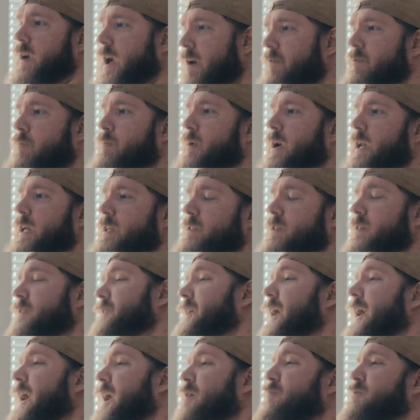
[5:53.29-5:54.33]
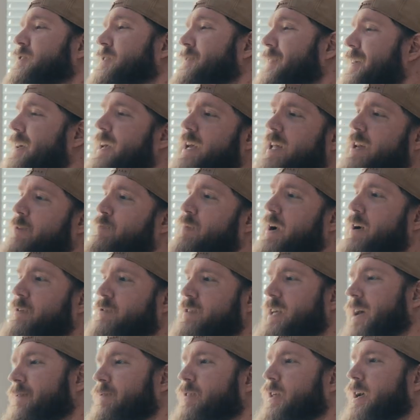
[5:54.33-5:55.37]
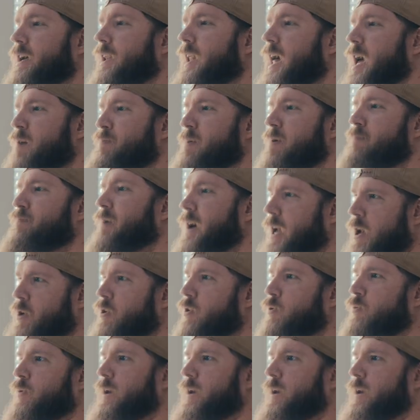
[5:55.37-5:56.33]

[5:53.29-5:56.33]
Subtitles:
Hey everybody, today I was thinking about saving the climate my own